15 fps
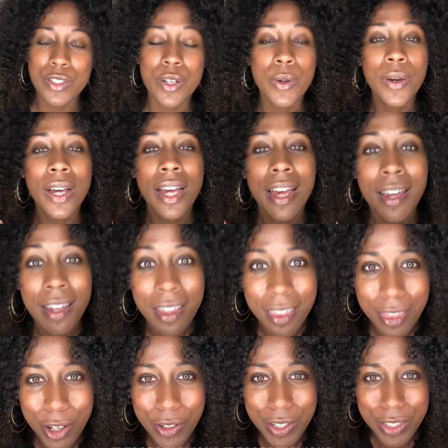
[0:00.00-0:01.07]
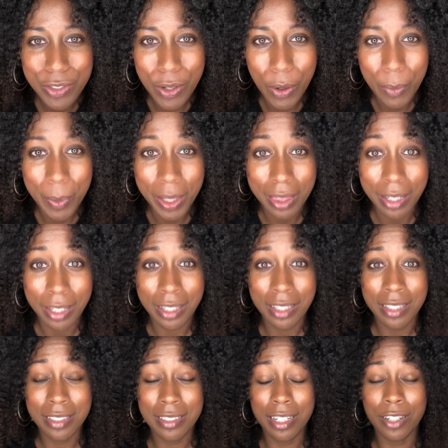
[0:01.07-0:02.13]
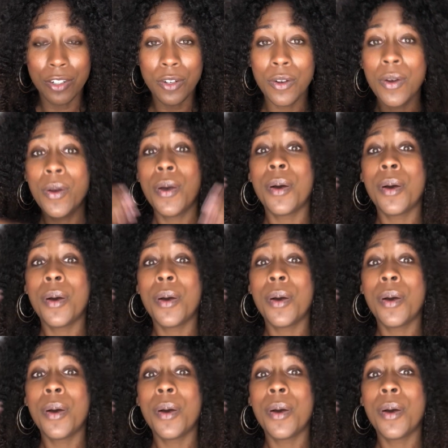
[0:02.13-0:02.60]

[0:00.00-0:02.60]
So there is hope at the end of the tunnel.